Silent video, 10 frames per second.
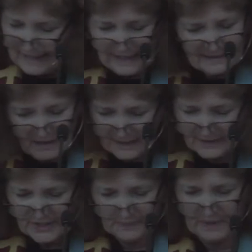and not
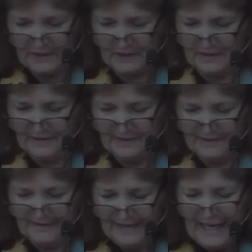despair.
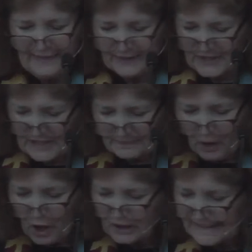The
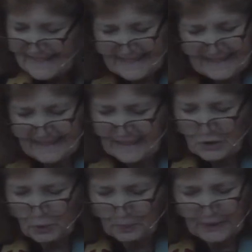smallest
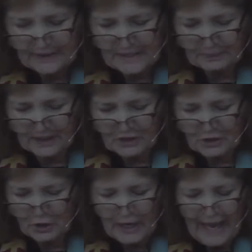things will bring us
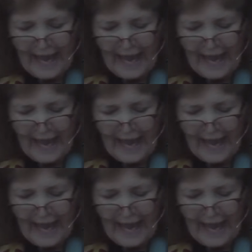pleasure,